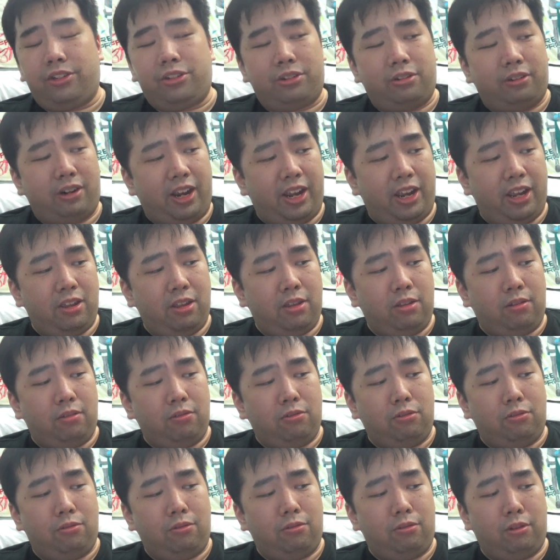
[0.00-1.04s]
try
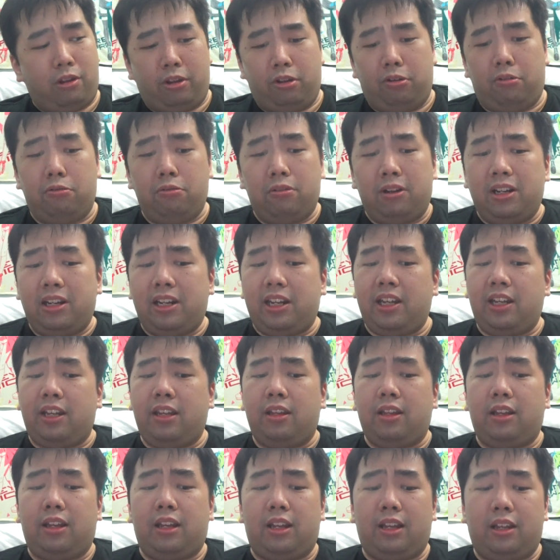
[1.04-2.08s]

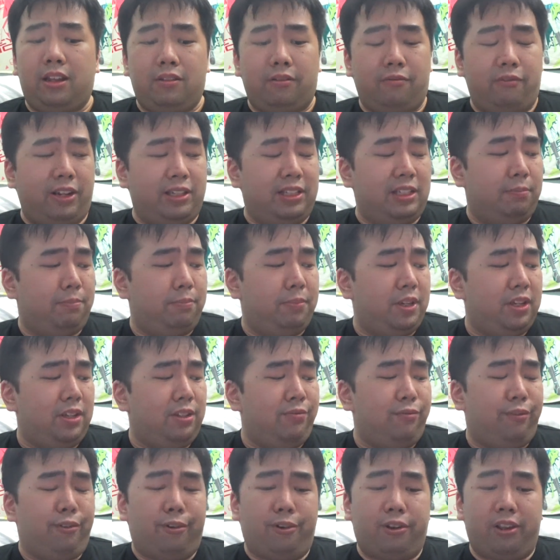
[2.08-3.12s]
googling
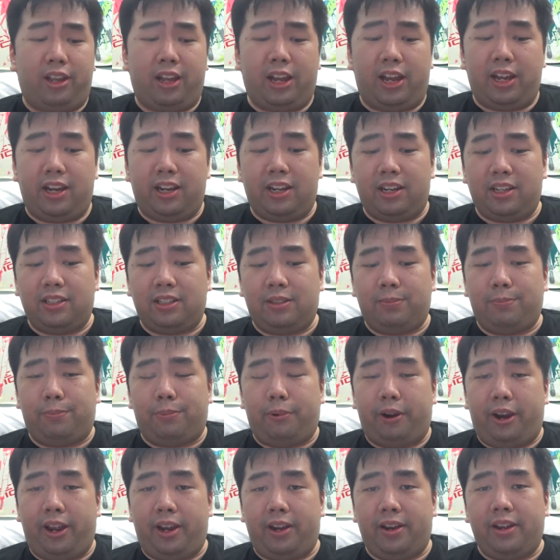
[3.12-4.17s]
recipes for kaya
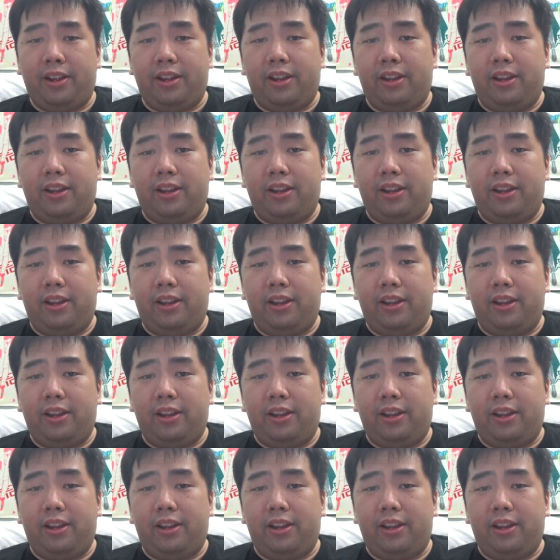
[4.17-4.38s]
spread.